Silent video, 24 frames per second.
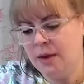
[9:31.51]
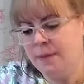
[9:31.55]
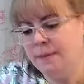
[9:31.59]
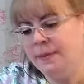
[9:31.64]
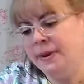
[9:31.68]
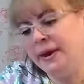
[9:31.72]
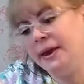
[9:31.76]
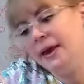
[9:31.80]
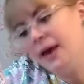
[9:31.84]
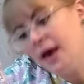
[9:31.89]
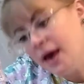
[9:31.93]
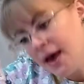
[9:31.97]

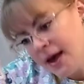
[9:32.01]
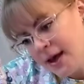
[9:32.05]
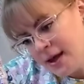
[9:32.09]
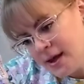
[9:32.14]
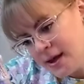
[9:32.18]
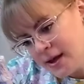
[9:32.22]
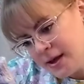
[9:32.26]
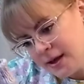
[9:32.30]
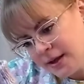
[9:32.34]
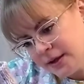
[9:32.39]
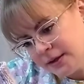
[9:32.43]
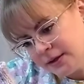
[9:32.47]

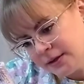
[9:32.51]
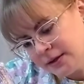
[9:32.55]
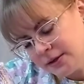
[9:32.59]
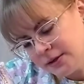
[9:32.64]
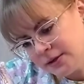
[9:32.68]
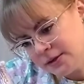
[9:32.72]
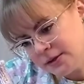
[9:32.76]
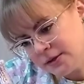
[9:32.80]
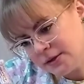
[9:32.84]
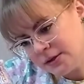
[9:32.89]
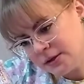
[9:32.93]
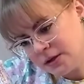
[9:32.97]

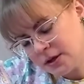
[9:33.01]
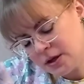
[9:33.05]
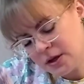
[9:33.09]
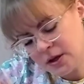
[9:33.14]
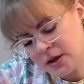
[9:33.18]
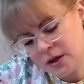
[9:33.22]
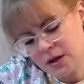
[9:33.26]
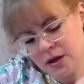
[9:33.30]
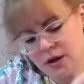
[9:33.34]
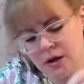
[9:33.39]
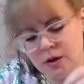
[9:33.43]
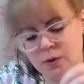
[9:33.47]
because
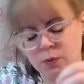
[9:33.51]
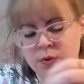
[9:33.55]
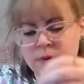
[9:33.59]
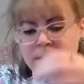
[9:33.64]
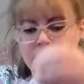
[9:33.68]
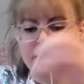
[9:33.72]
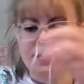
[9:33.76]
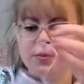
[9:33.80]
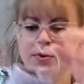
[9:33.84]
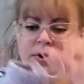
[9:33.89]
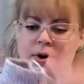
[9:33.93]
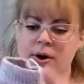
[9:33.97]

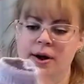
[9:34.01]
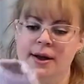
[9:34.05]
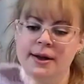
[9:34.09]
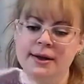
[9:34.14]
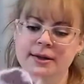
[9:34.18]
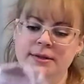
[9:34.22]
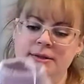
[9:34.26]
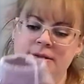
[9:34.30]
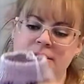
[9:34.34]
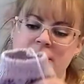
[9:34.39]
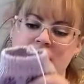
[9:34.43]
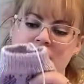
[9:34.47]
remember I
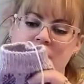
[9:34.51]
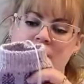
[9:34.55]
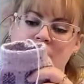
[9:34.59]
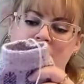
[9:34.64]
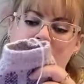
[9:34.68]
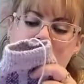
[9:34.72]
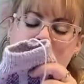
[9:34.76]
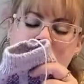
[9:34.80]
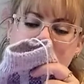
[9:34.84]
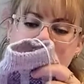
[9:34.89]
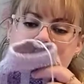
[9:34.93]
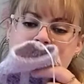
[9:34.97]
had
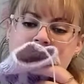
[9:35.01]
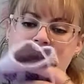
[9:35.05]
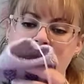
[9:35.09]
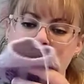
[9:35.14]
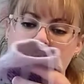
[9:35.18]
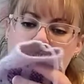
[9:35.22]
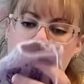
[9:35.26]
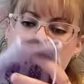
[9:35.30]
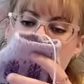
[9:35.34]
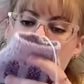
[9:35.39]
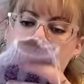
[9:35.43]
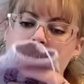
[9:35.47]
said I didn't
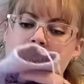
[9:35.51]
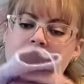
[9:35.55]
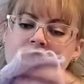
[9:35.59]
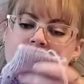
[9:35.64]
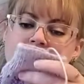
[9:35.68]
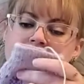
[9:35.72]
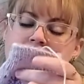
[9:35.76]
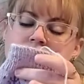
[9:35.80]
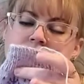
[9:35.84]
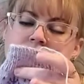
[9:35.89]
go up a needle